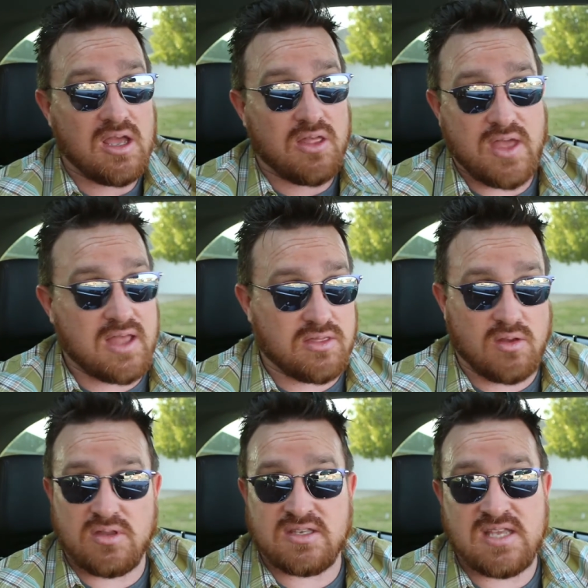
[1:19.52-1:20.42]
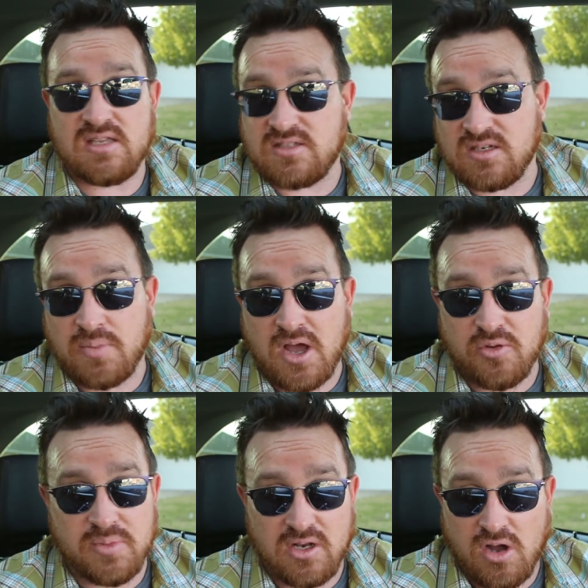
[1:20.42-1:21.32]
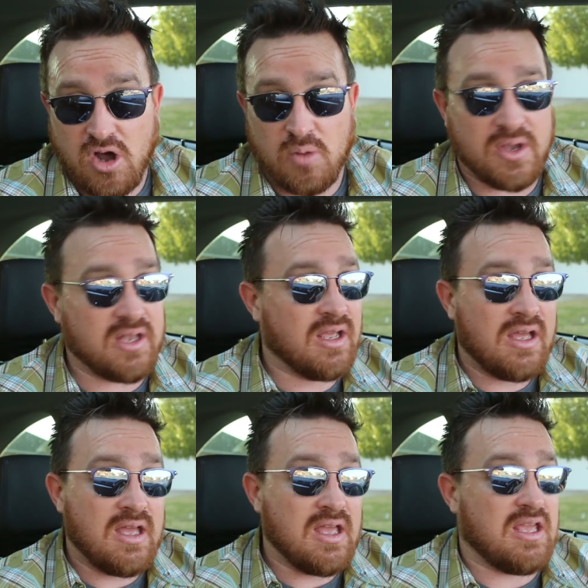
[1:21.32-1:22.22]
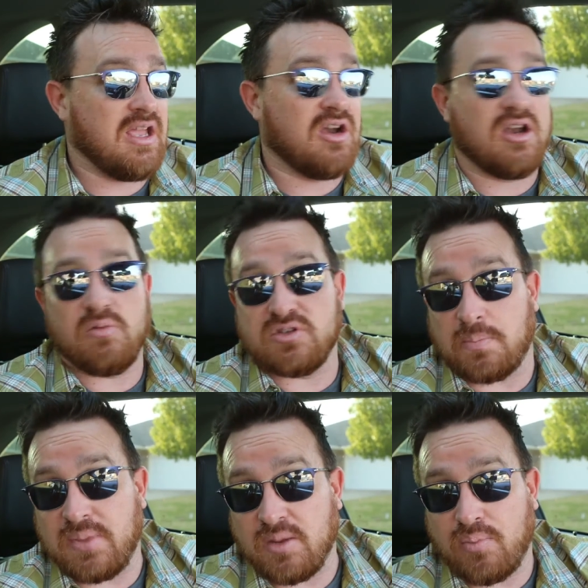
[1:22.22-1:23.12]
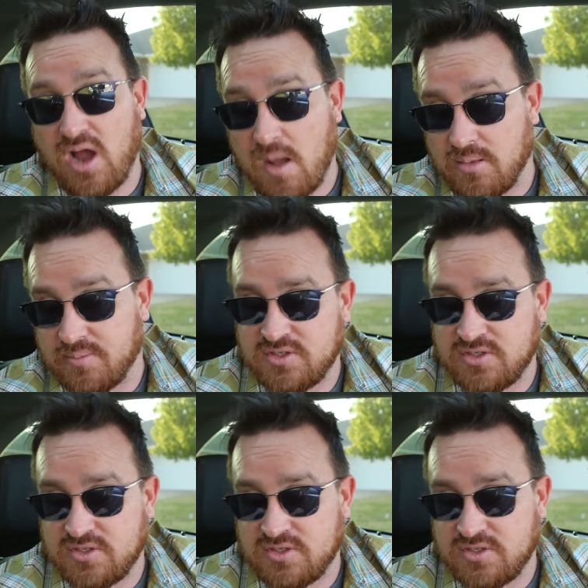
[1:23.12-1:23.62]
that the tint didn't bother me at all, but here it was a big problem.